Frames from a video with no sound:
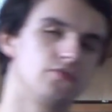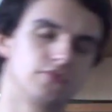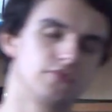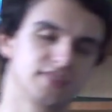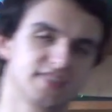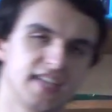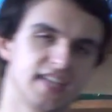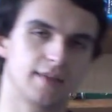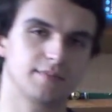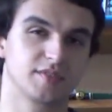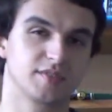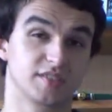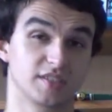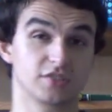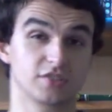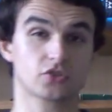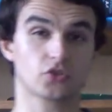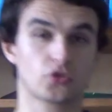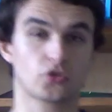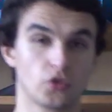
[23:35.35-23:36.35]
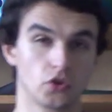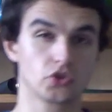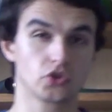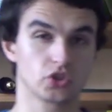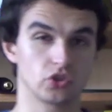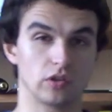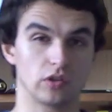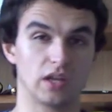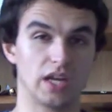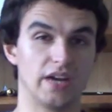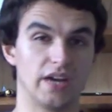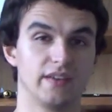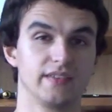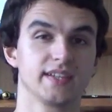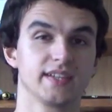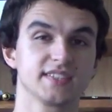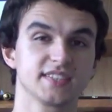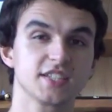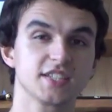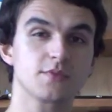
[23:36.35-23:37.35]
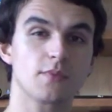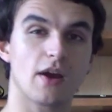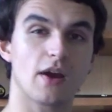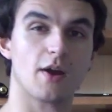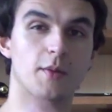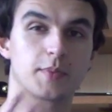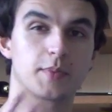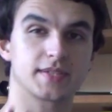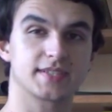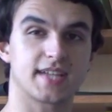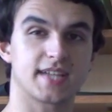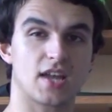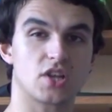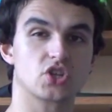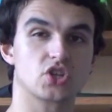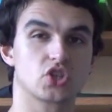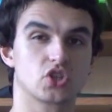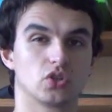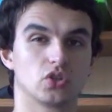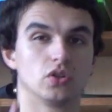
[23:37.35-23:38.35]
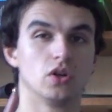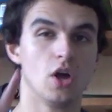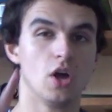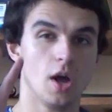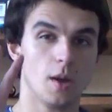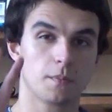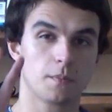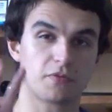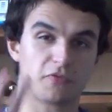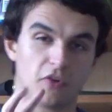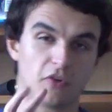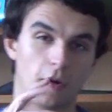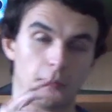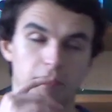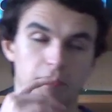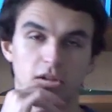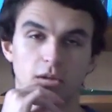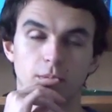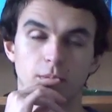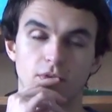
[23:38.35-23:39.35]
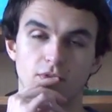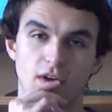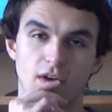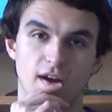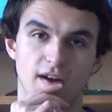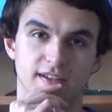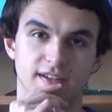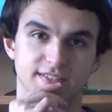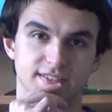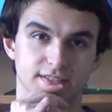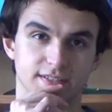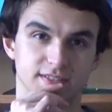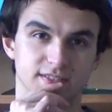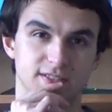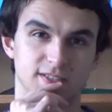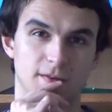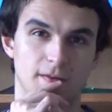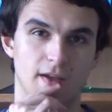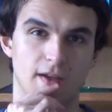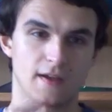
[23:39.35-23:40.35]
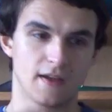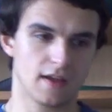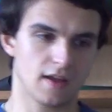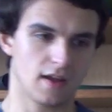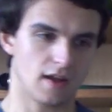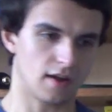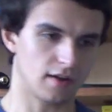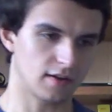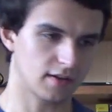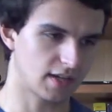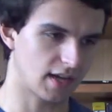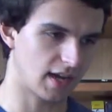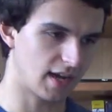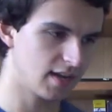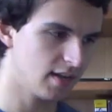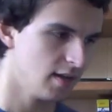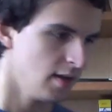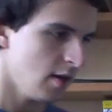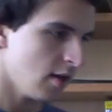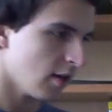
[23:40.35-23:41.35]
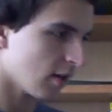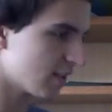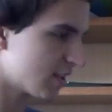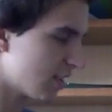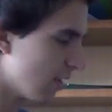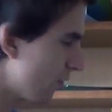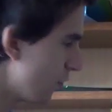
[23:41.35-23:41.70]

receptors is crucial there, and this is where a potential problem arises. Okay? Because if